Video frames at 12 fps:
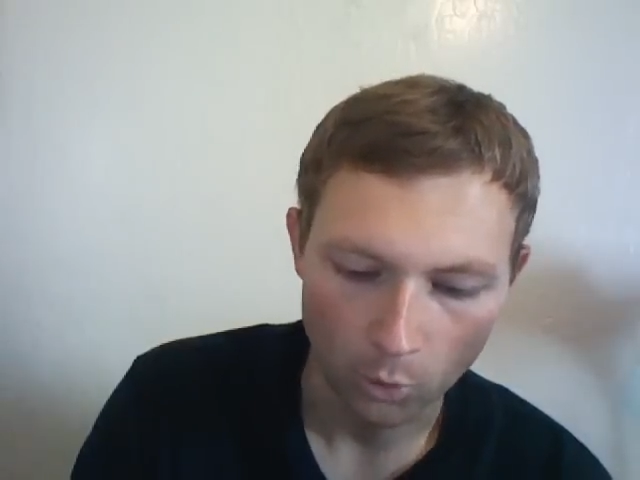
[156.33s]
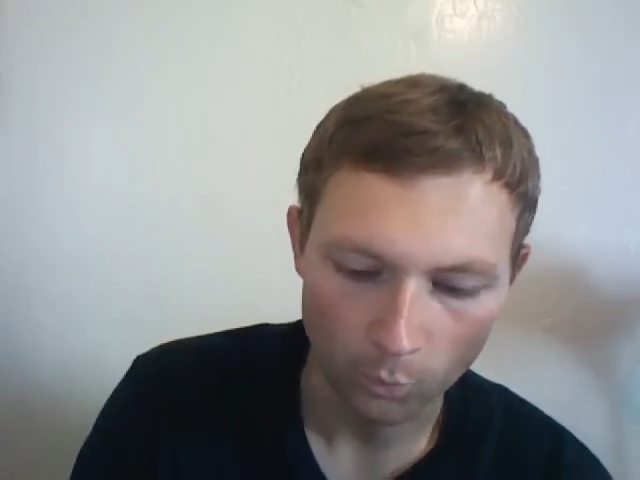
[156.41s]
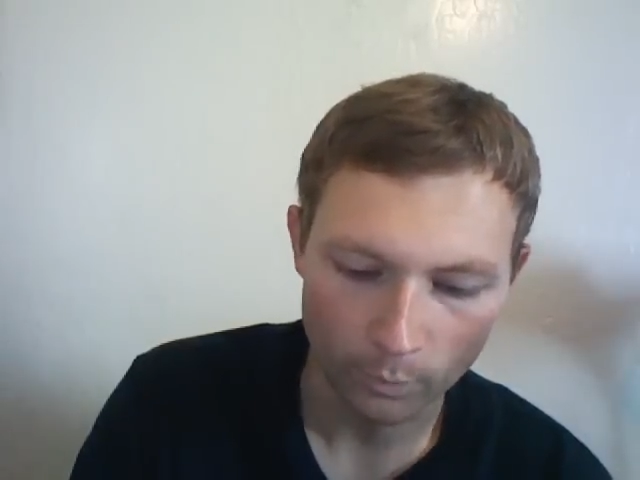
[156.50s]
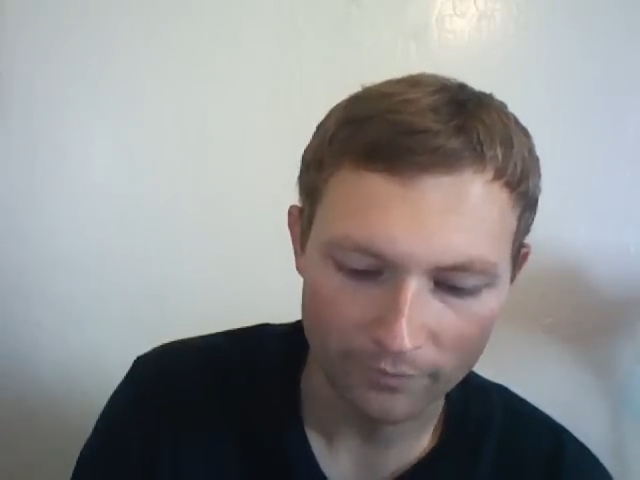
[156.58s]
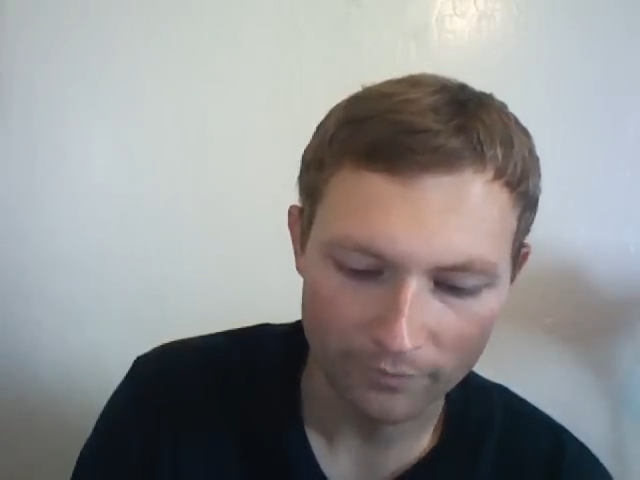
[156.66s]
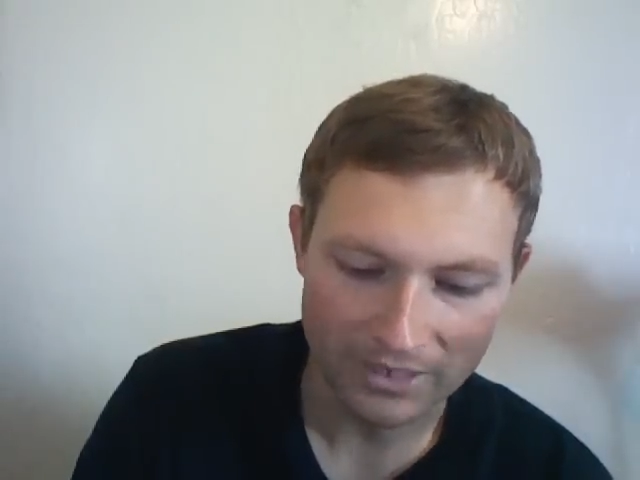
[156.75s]

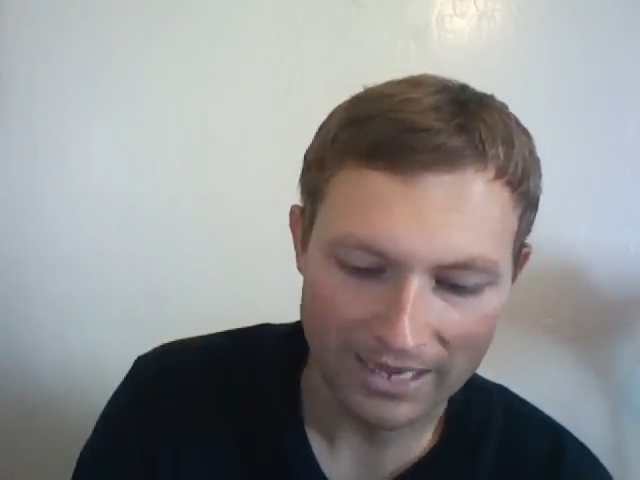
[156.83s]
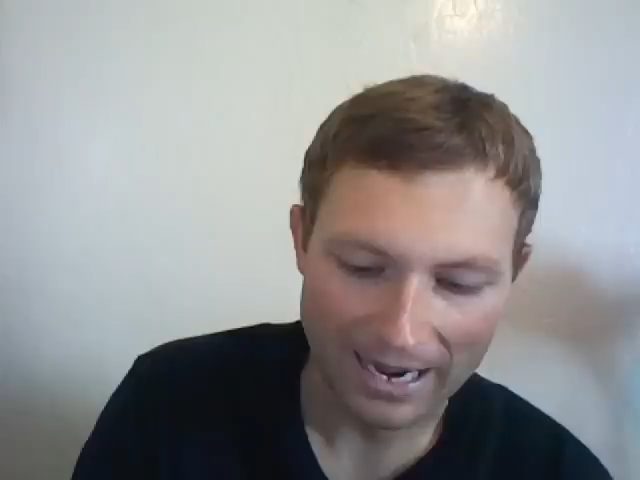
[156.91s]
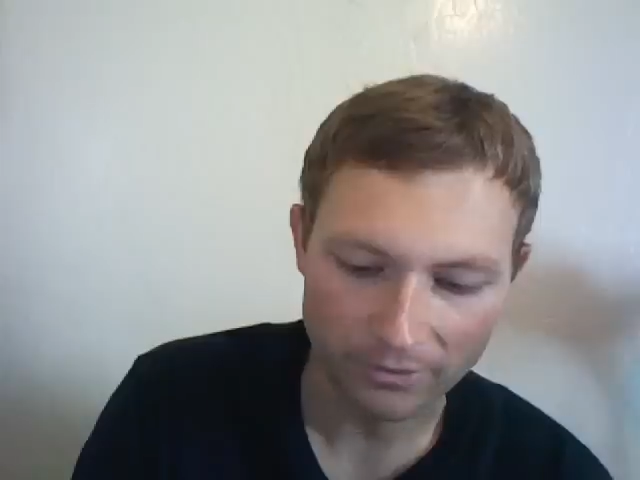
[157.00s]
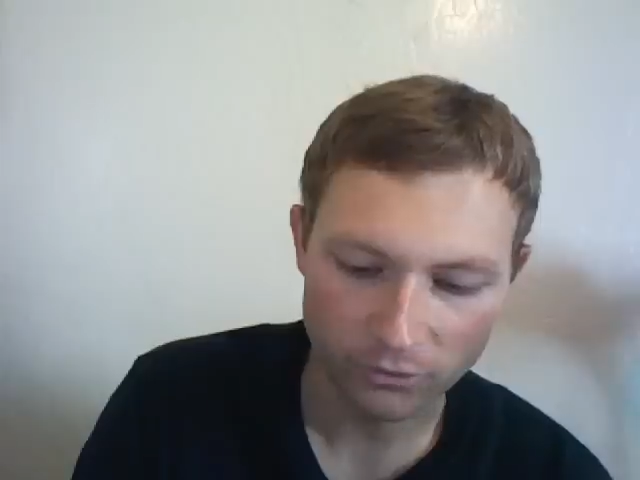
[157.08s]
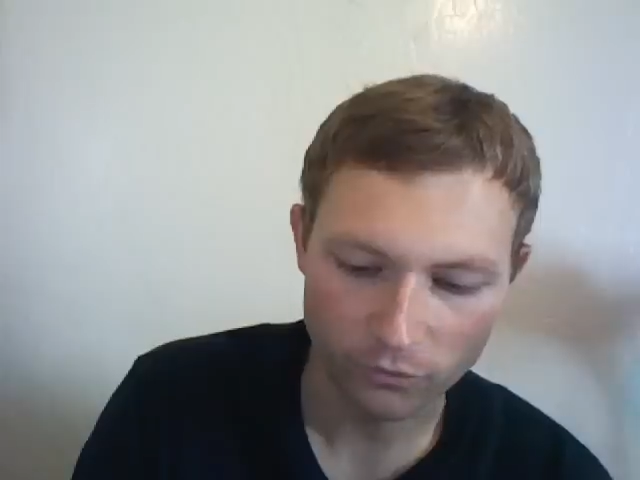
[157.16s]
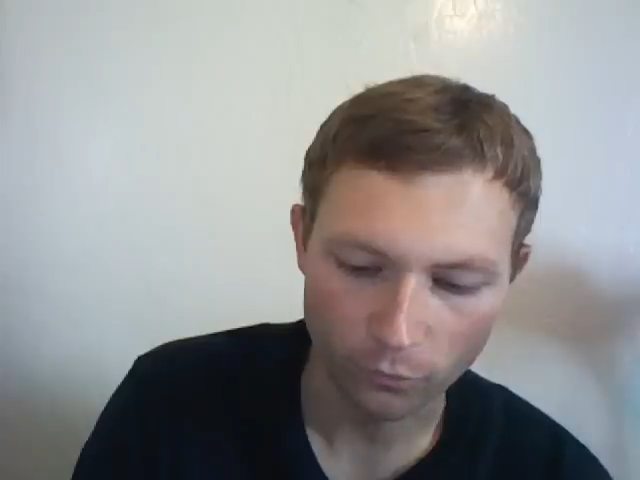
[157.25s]
Or if he
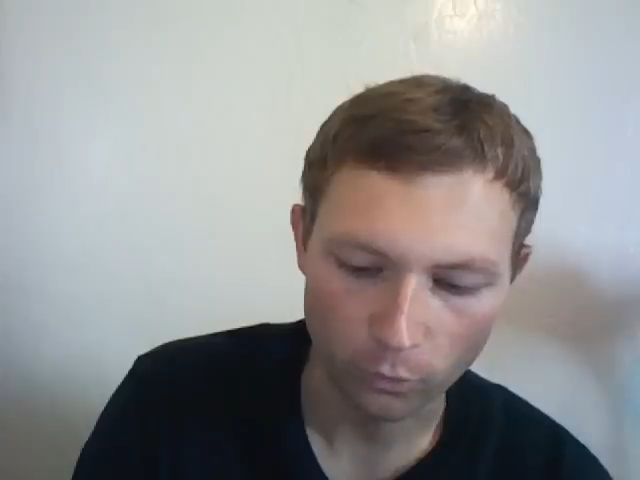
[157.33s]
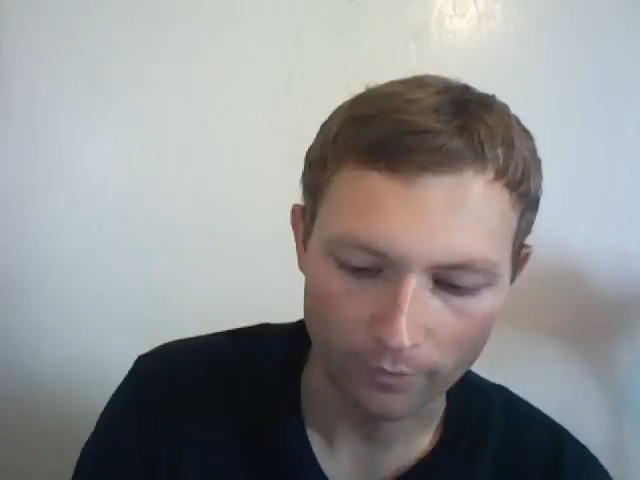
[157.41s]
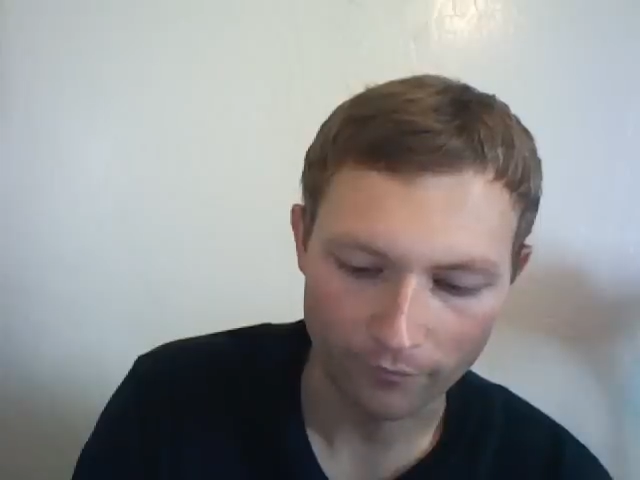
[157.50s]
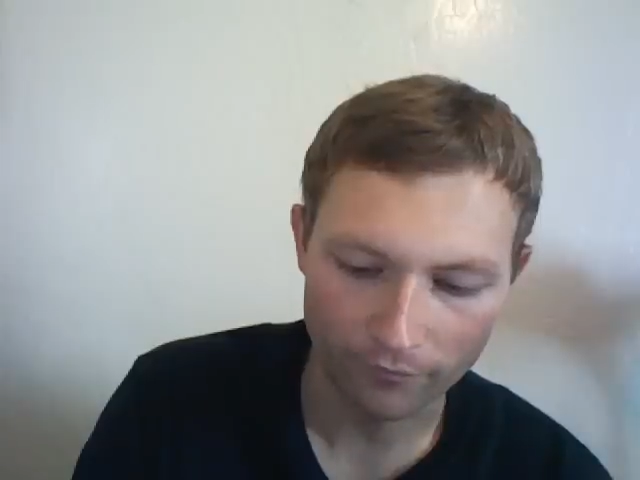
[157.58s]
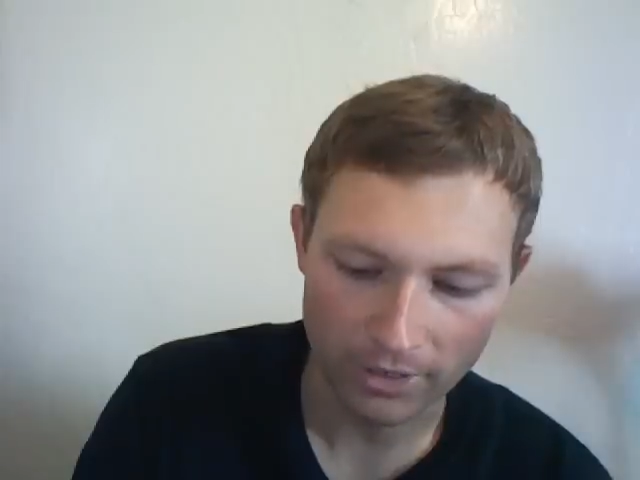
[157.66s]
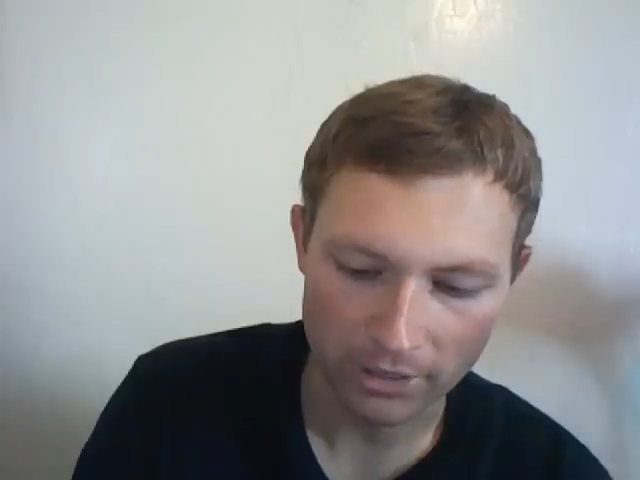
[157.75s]
asks for
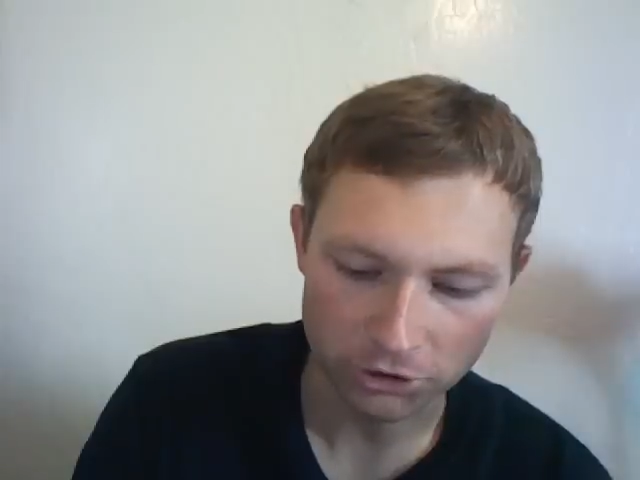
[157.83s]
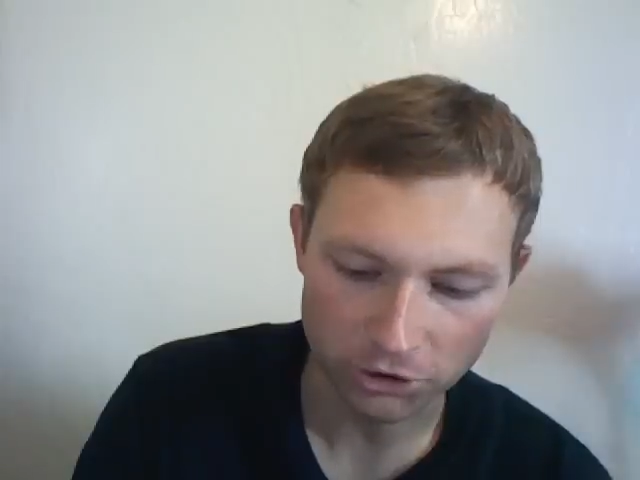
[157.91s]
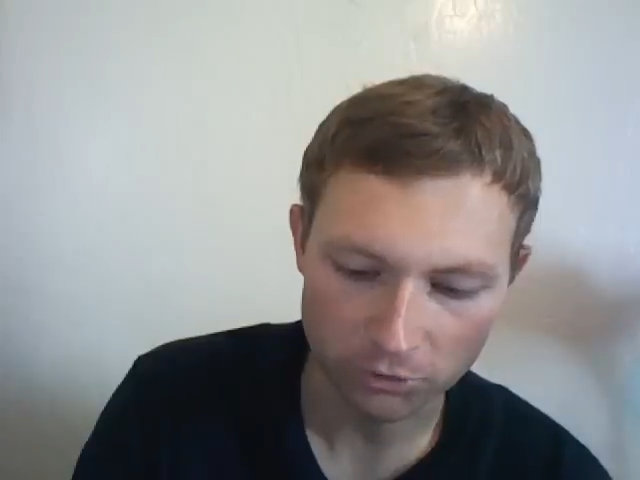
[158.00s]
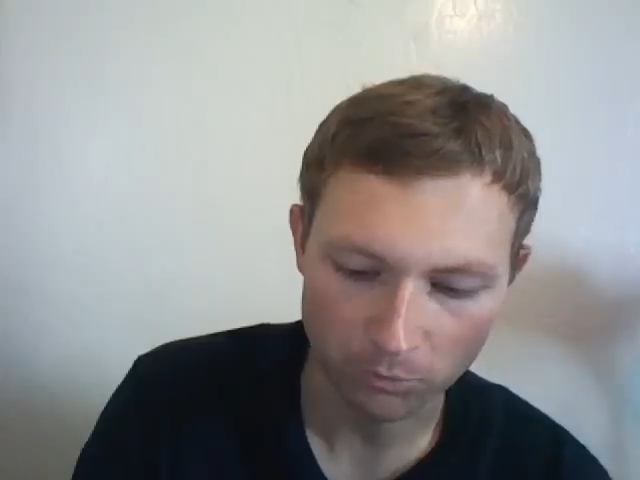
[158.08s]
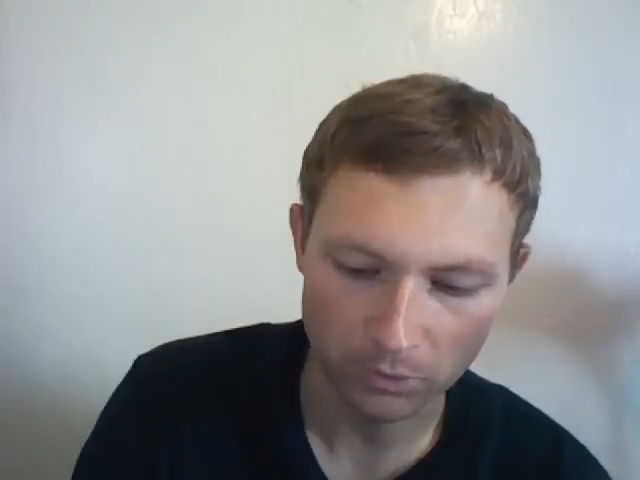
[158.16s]
a fish,